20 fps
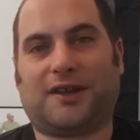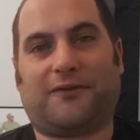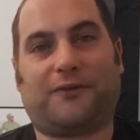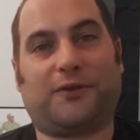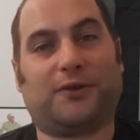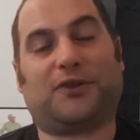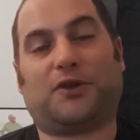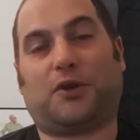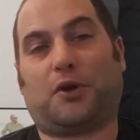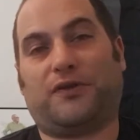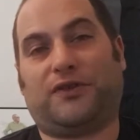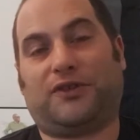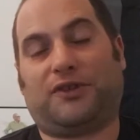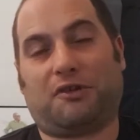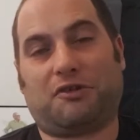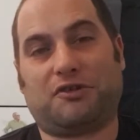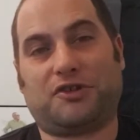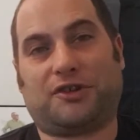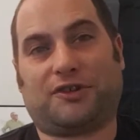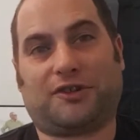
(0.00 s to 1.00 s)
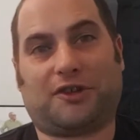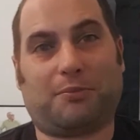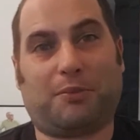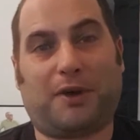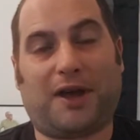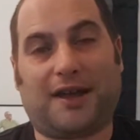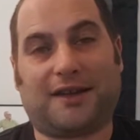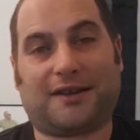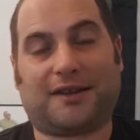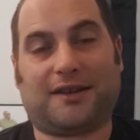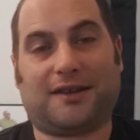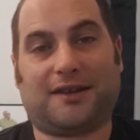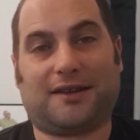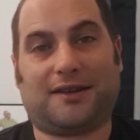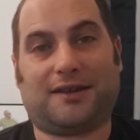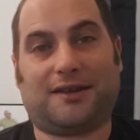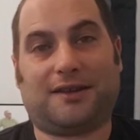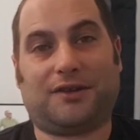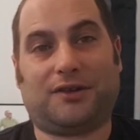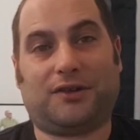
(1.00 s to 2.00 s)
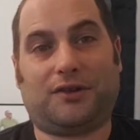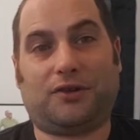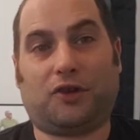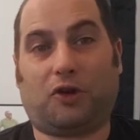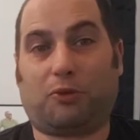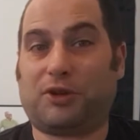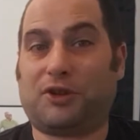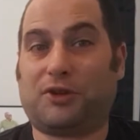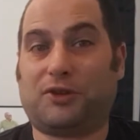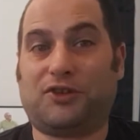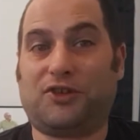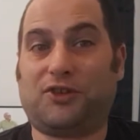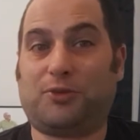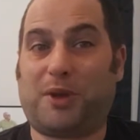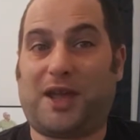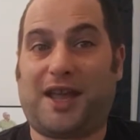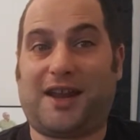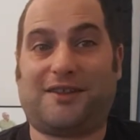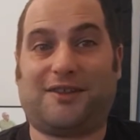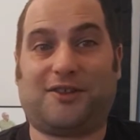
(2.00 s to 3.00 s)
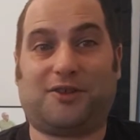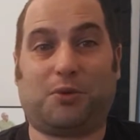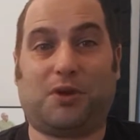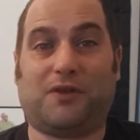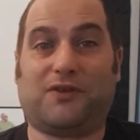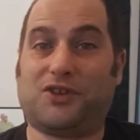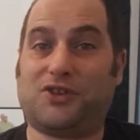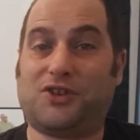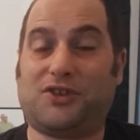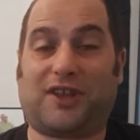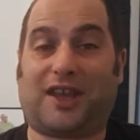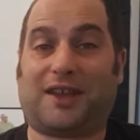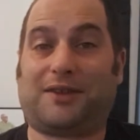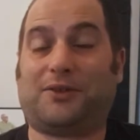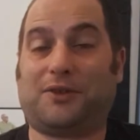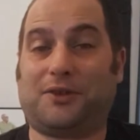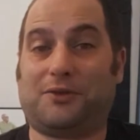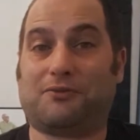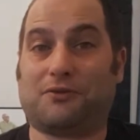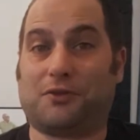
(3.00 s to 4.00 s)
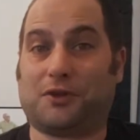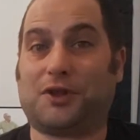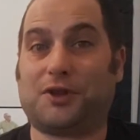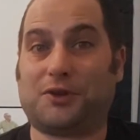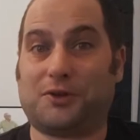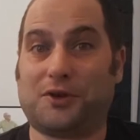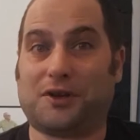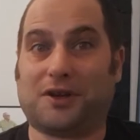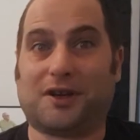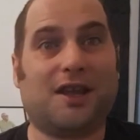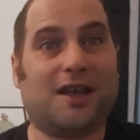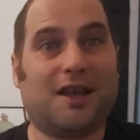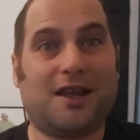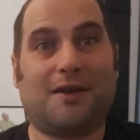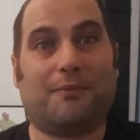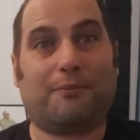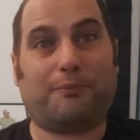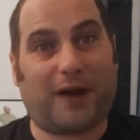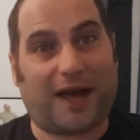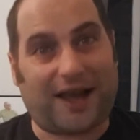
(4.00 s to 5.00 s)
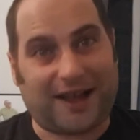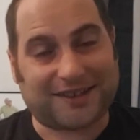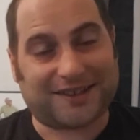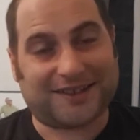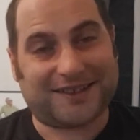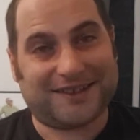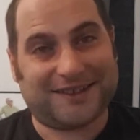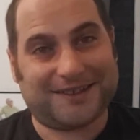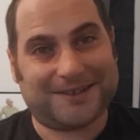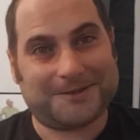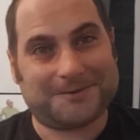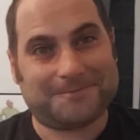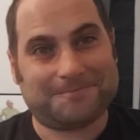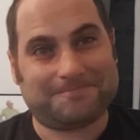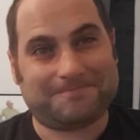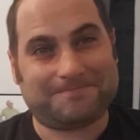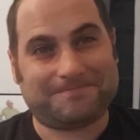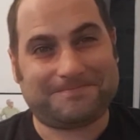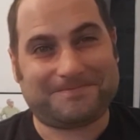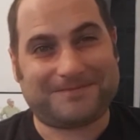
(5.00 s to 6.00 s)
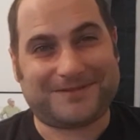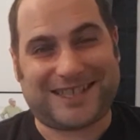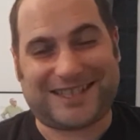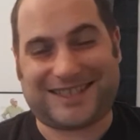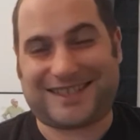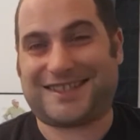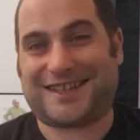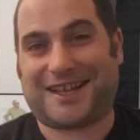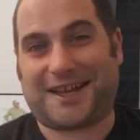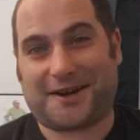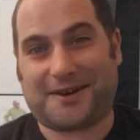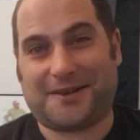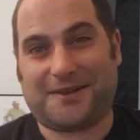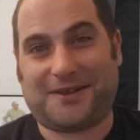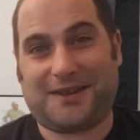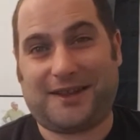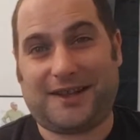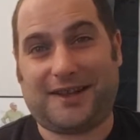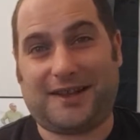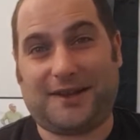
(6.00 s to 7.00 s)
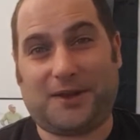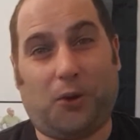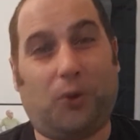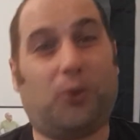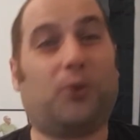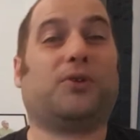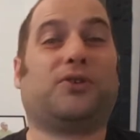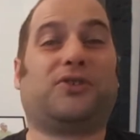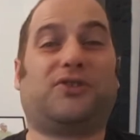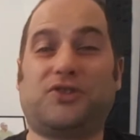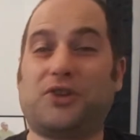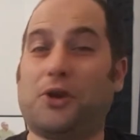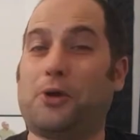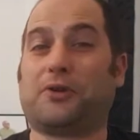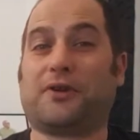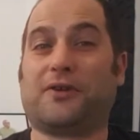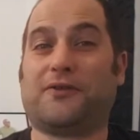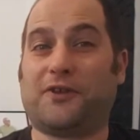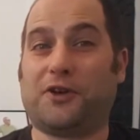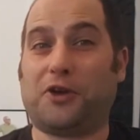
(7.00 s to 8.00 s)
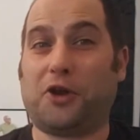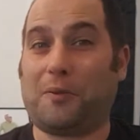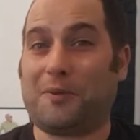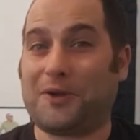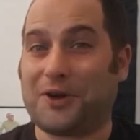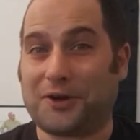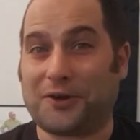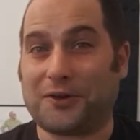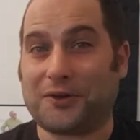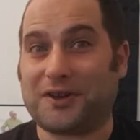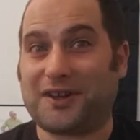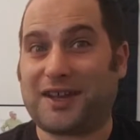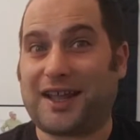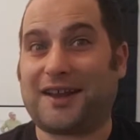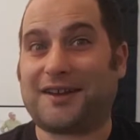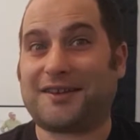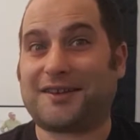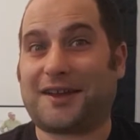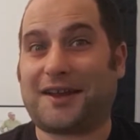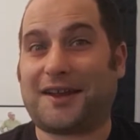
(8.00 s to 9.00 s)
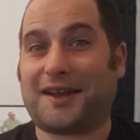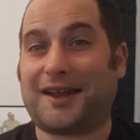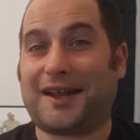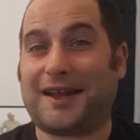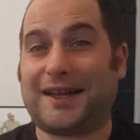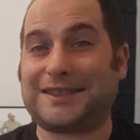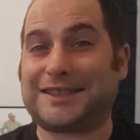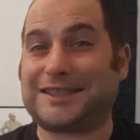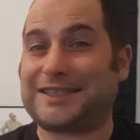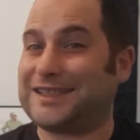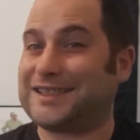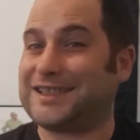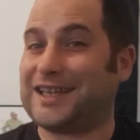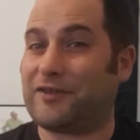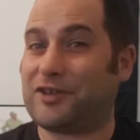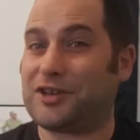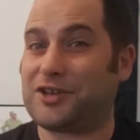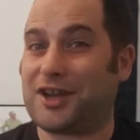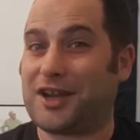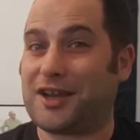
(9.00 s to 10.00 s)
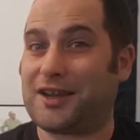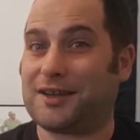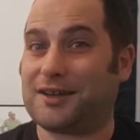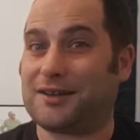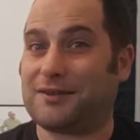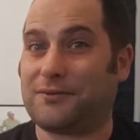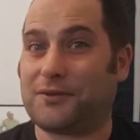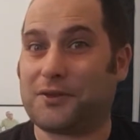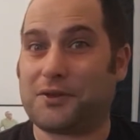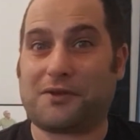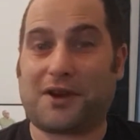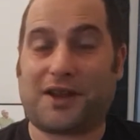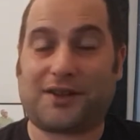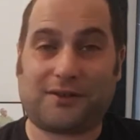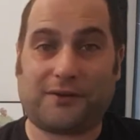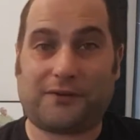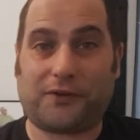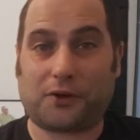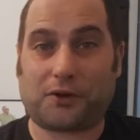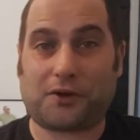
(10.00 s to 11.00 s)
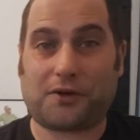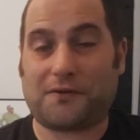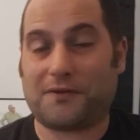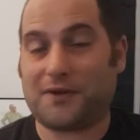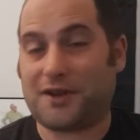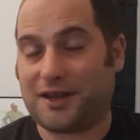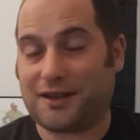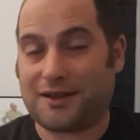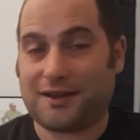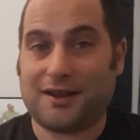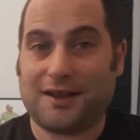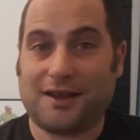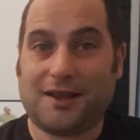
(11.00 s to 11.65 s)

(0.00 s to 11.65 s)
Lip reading: I feel sorry for Sarah Jessica Parker, not because she's bad in this movie, she's actually really good. But this started the horse joke phenomenon that she's never shaken for the rest of her career.